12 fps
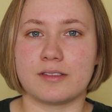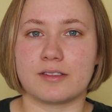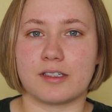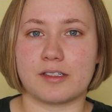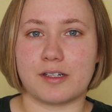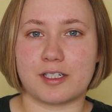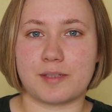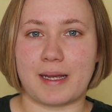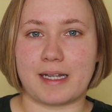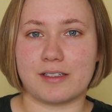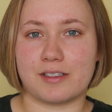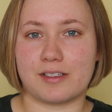So I
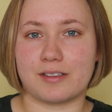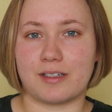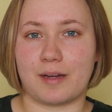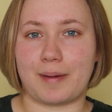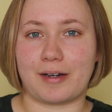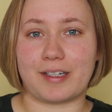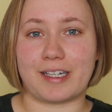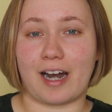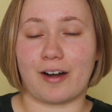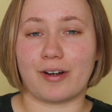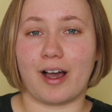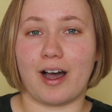spent about an
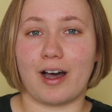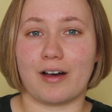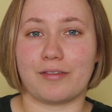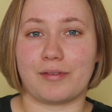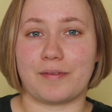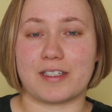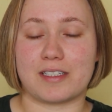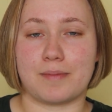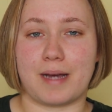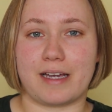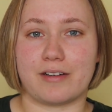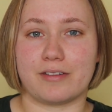hour and a half with this
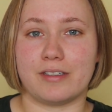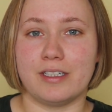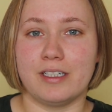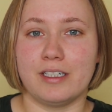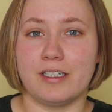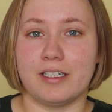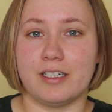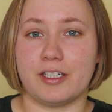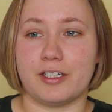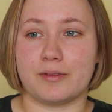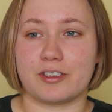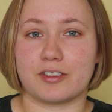male
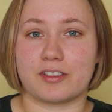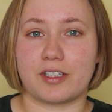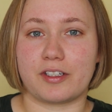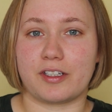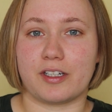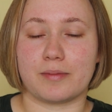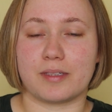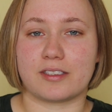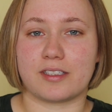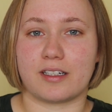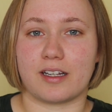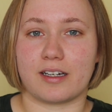who was just soaking up the
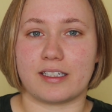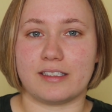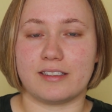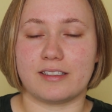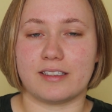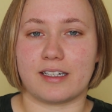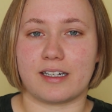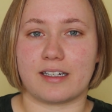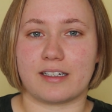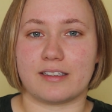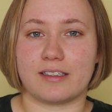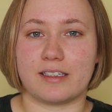sunlight,
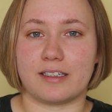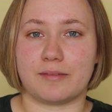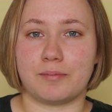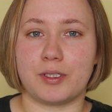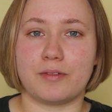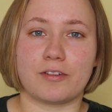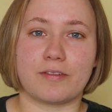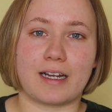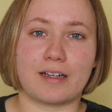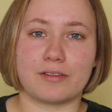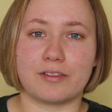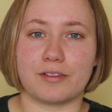and it moved
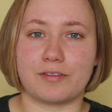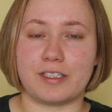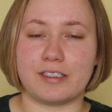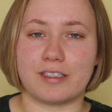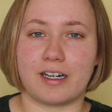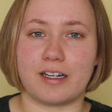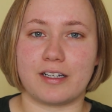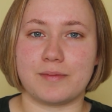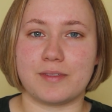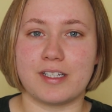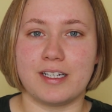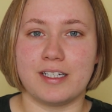around a few
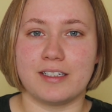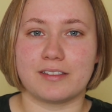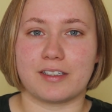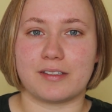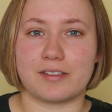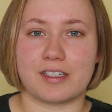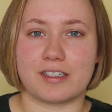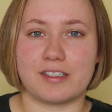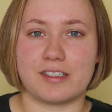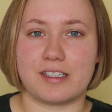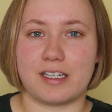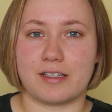times, so it was nice
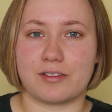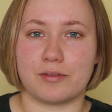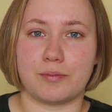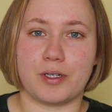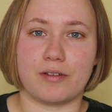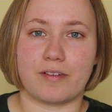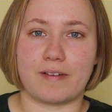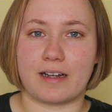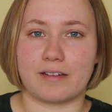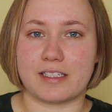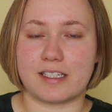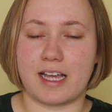to see it sort of move
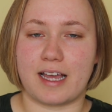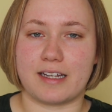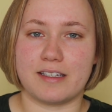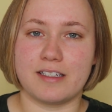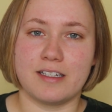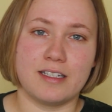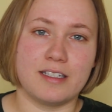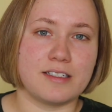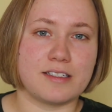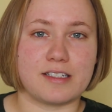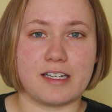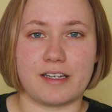around, its head
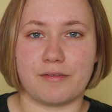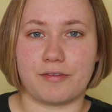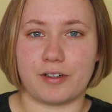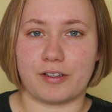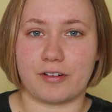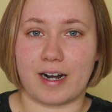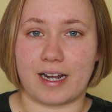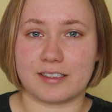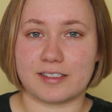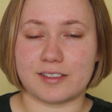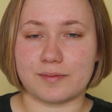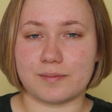sneaking through the grass.